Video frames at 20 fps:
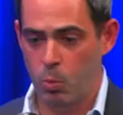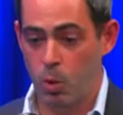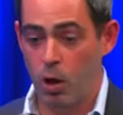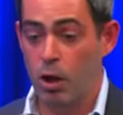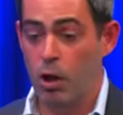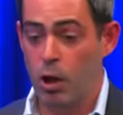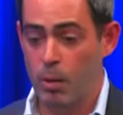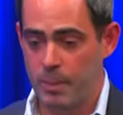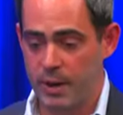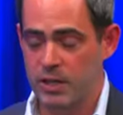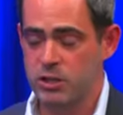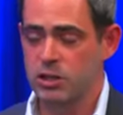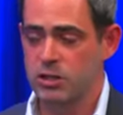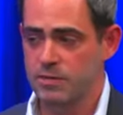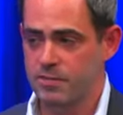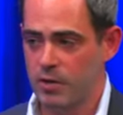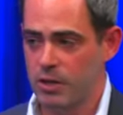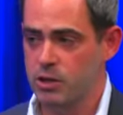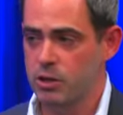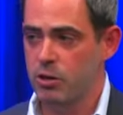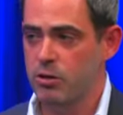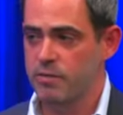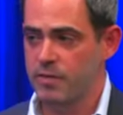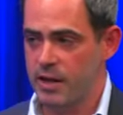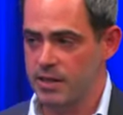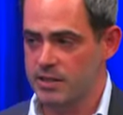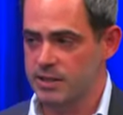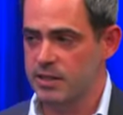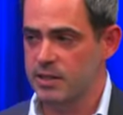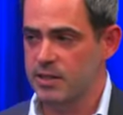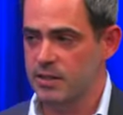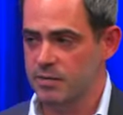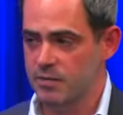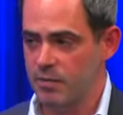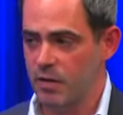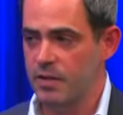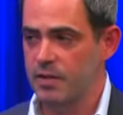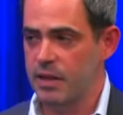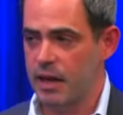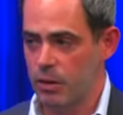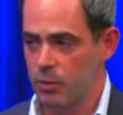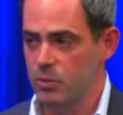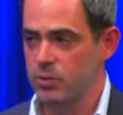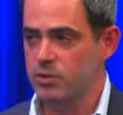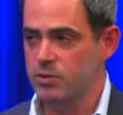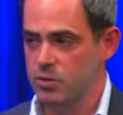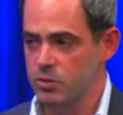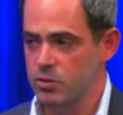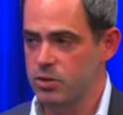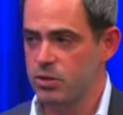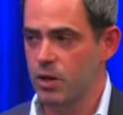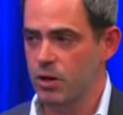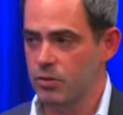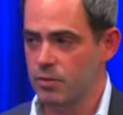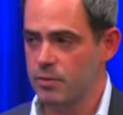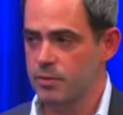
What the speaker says: our pension funds are investing in the fund that will do so.